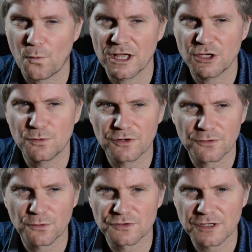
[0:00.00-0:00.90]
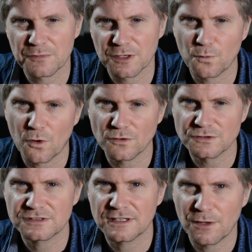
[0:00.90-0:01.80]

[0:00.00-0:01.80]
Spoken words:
Where you would have thought something was,